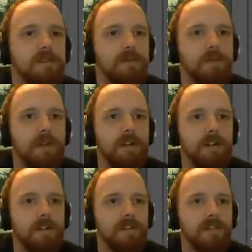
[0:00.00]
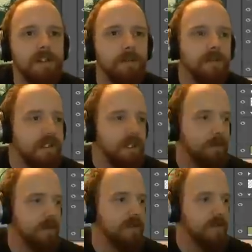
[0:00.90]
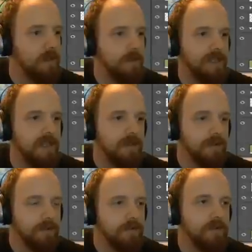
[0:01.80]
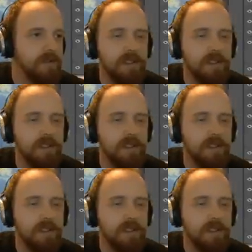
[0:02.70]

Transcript: we're not going to start with that. We're going to start with the hills.